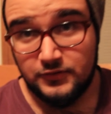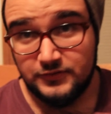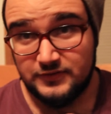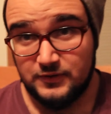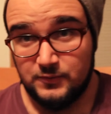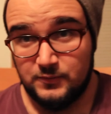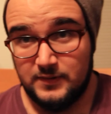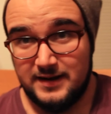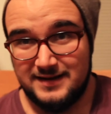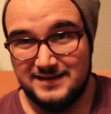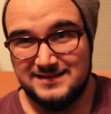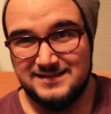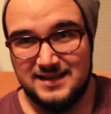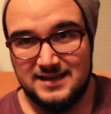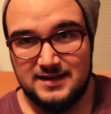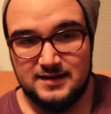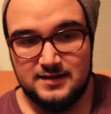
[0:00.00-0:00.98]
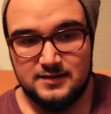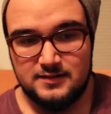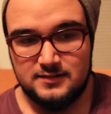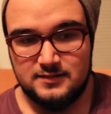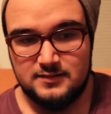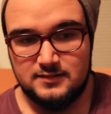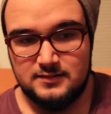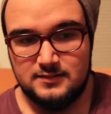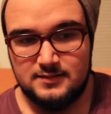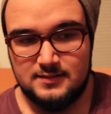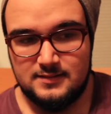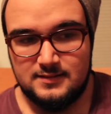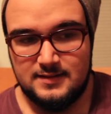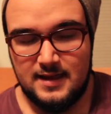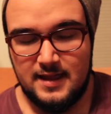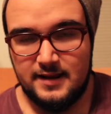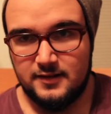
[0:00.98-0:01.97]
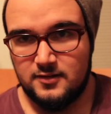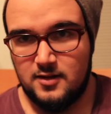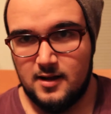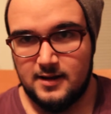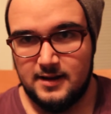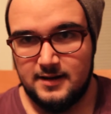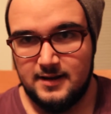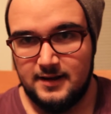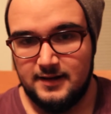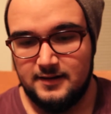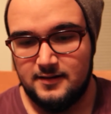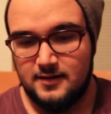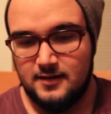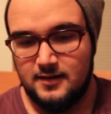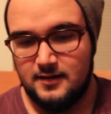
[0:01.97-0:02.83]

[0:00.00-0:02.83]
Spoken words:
Also, it is like 10 o'clock at night